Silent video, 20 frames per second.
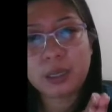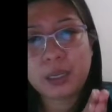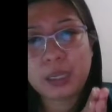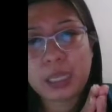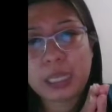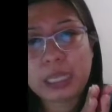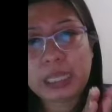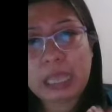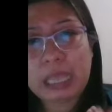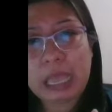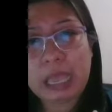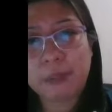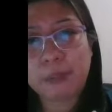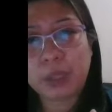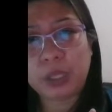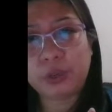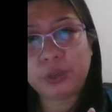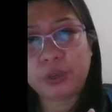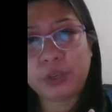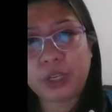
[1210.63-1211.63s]
in the
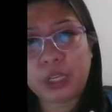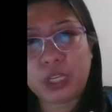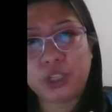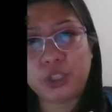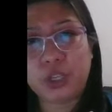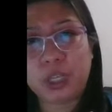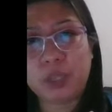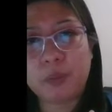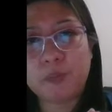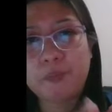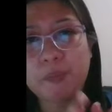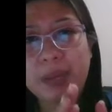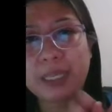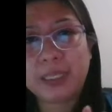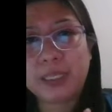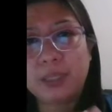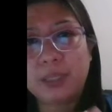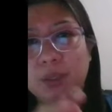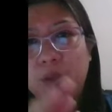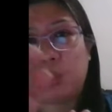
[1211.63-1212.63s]
emitter region
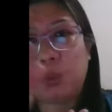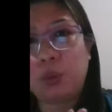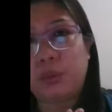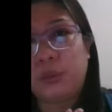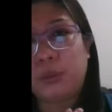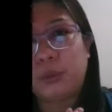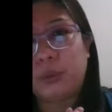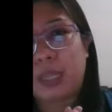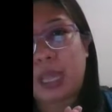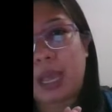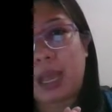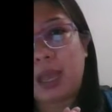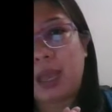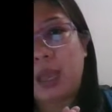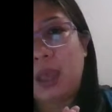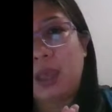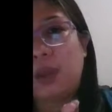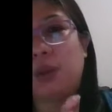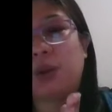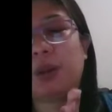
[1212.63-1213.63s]
must go to
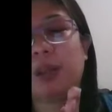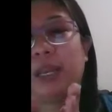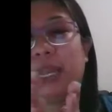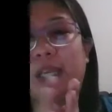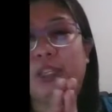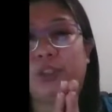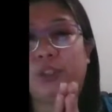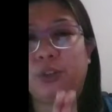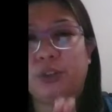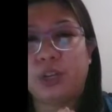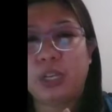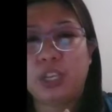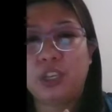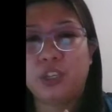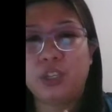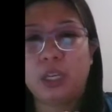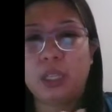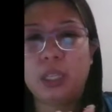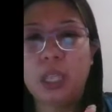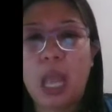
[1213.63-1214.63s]
the collector
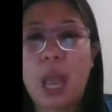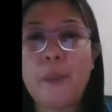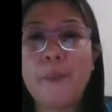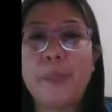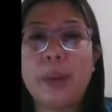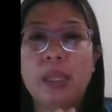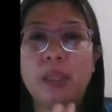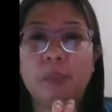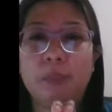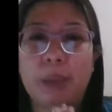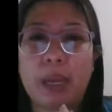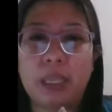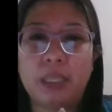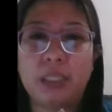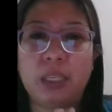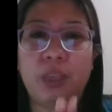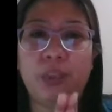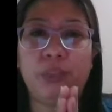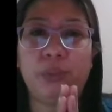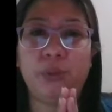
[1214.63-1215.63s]
region upon
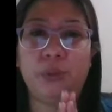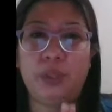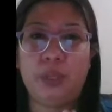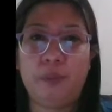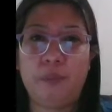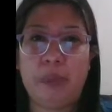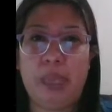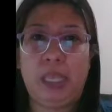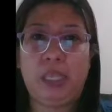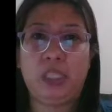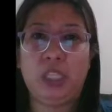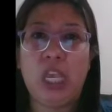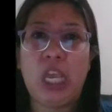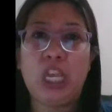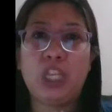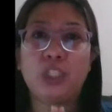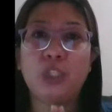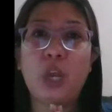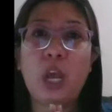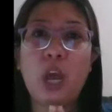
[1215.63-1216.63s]
passing through the
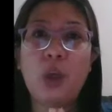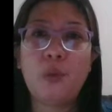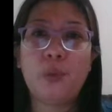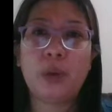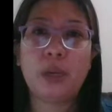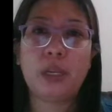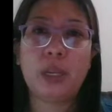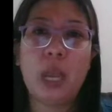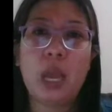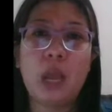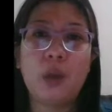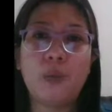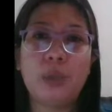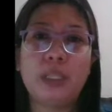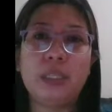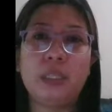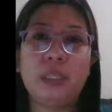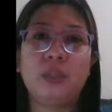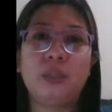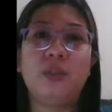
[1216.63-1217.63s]
base. So how
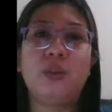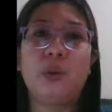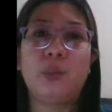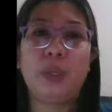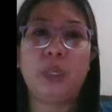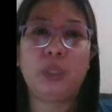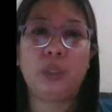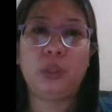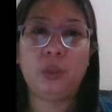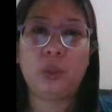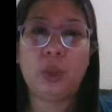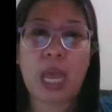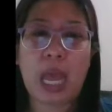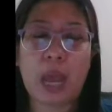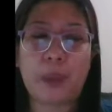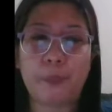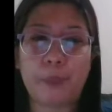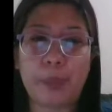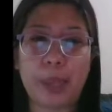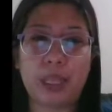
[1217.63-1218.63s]
is that going to
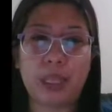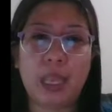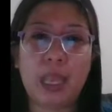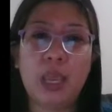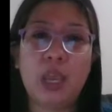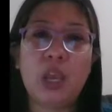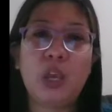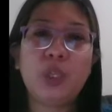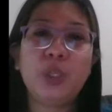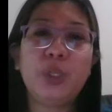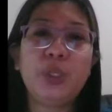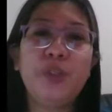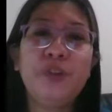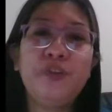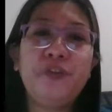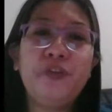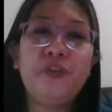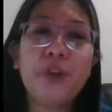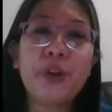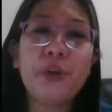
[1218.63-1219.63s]
happen? So
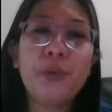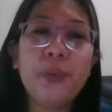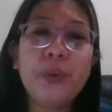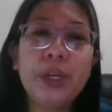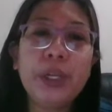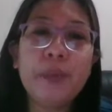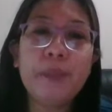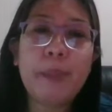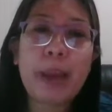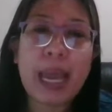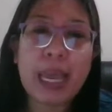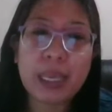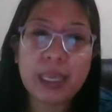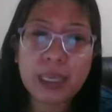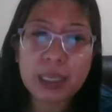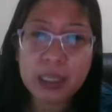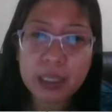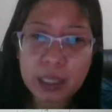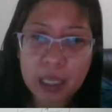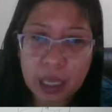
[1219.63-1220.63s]
the forward
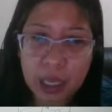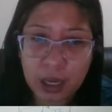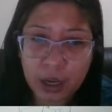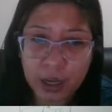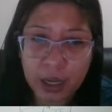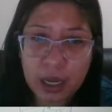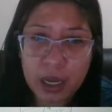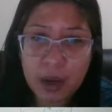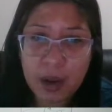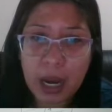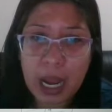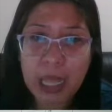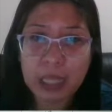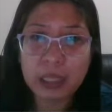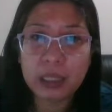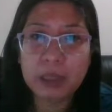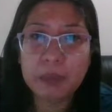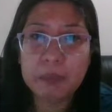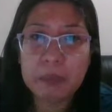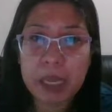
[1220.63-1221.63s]
bias here
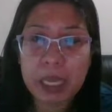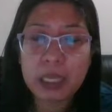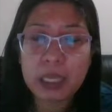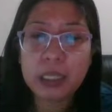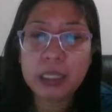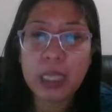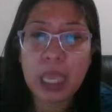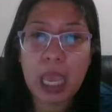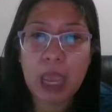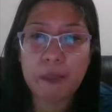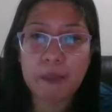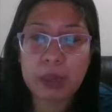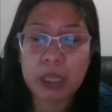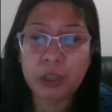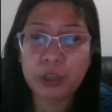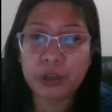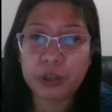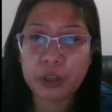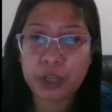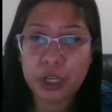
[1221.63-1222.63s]
at the base
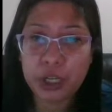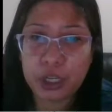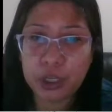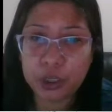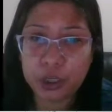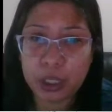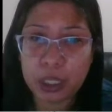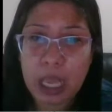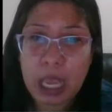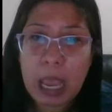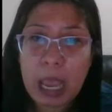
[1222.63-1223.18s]
emitter region,